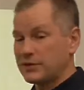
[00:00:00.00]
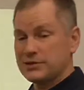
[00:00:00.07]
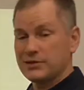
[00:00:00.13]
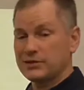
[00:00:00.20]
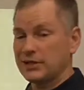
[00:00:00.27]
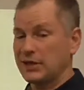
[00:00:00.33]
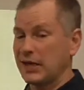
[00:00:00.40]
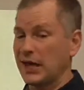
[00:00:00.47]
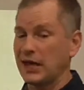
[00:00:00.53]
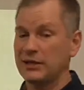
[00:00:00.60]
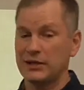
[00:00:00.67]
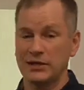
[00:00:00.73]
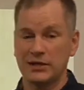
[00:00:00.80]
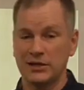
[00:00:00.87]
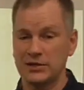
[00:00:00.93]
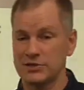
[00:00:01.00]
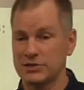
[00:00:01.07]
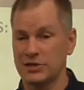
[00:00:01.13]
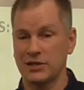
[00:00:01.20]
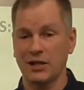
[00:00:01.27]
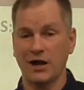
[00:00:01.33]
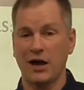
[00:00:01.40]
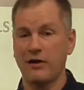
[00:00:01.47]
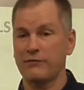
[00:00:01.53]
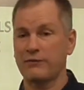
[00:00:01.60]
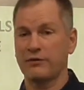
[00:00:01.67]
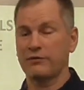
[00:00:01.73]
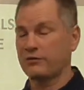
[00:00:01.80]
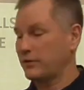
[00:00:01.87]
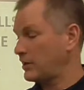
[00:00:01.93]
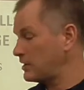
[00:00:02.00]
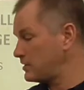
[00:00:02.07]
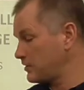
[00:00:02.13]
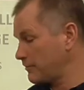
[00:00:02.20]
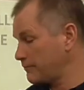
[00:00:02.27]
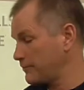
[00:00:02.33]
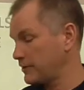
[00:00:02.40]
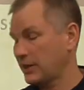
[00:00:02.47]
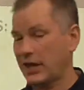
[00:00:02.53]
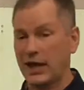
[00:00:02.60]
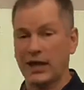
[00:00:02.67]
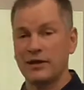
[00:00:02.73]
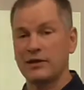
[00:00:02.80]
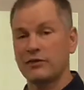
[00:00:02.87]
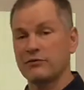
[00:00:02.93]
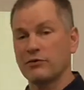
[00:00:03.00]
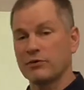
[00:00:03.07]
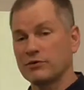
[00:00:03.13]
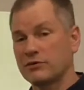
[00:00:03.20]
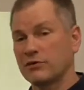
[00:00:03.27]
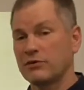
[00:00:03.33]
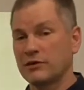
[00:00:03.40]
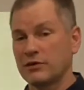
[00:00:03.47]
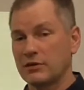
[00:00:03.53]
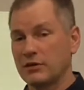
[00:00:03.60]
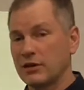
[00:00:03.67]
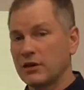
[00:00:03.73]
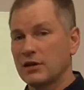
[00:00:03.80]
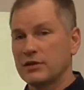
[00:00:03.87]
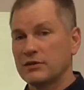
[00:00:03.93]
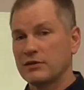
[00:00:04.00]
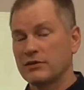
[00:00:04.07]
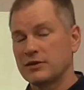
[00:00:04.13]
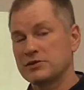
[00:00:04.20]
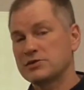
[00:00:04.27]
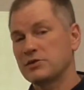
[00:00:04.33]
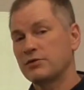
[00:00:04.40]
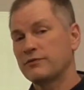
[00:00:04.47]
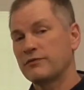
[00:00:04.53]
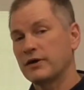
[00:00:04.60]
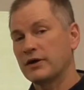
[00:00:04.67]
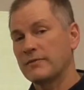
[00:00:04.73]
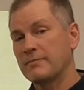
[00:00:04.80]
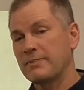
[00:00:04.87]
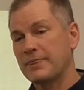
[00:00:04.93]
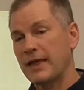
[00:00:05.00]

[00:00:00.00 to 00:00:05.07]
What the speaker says: I took the candy dish in the office and I dumped the candies onto the sofa.